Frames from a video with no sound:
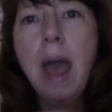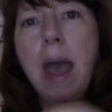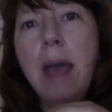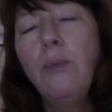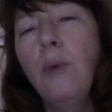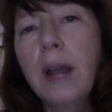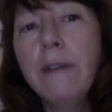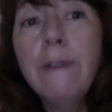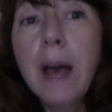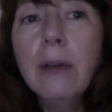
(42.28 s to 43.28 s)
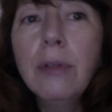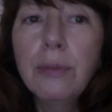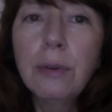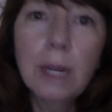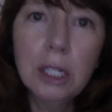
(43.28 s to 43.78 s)
And what I found
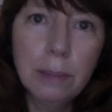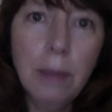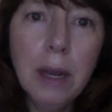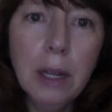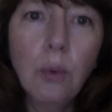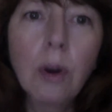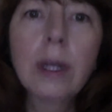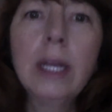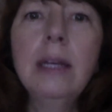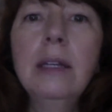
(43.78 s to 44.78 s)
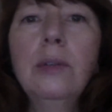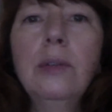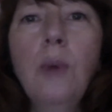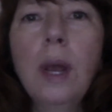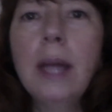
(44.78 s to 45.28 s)
through my shamanic work is
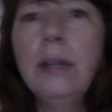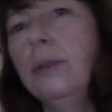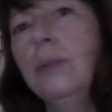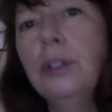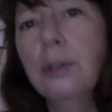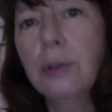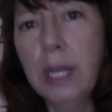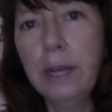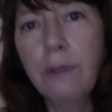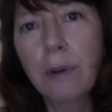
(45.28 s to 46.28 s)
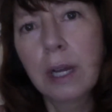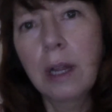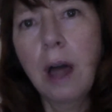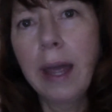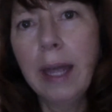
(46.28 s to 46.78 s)
when I do a journey for a
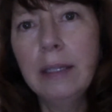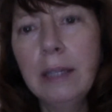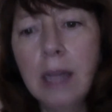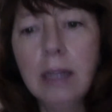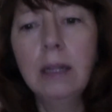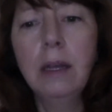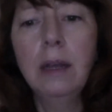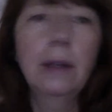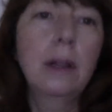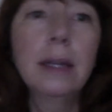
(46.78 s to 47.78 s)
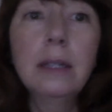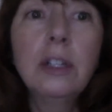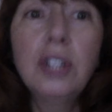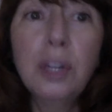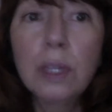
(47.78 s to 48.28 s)
client and the client says,
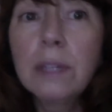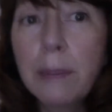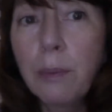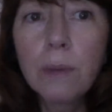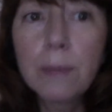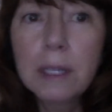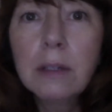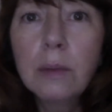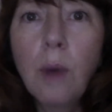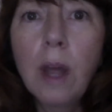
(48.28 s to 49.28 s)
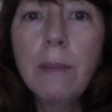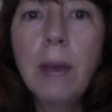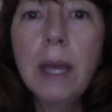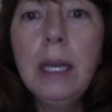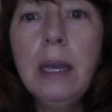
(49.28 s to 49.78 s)
gee, what's my purpose? Why am I
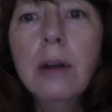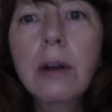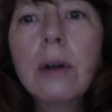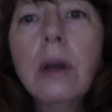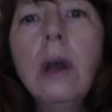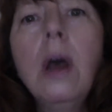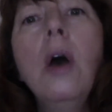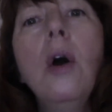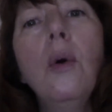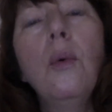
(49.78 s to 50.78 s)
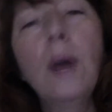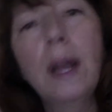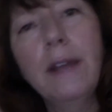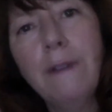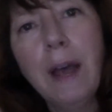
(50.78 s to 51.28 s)
here? What
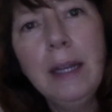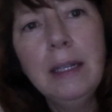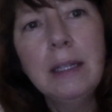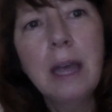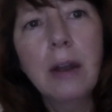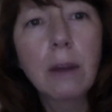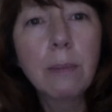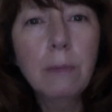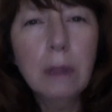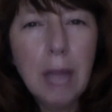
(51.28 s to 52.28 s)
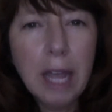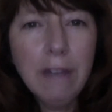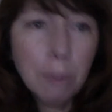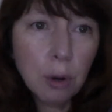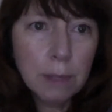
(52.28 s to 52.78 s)
I find is that our life
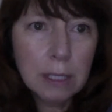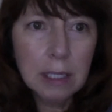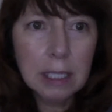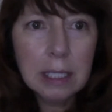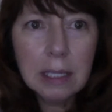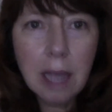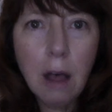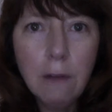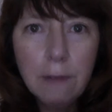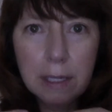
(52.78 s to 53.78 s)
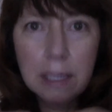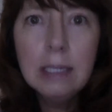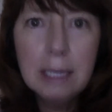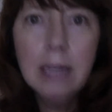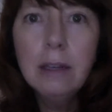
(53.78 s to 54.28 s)
purpose itself as a
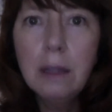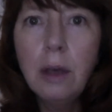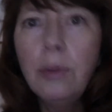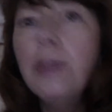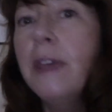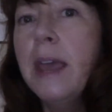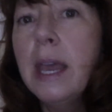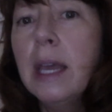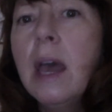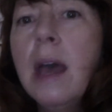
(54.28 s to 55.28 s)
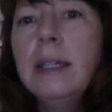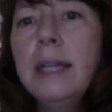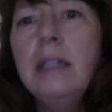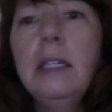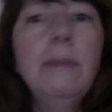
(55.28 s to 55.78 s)
standalone thing
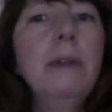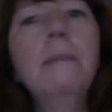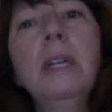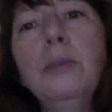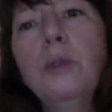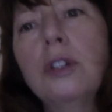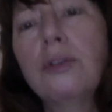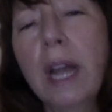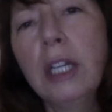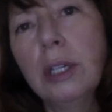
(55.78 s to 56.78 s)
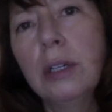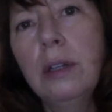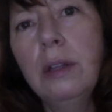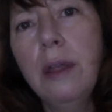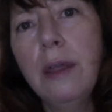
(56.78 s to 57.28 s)
tends to be much more
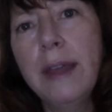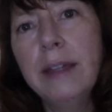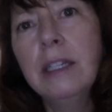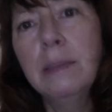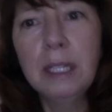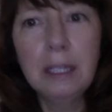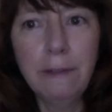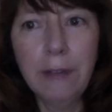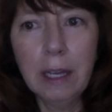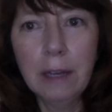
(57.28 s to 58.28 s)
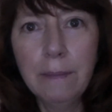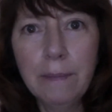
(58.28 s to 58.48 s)
directional than specific.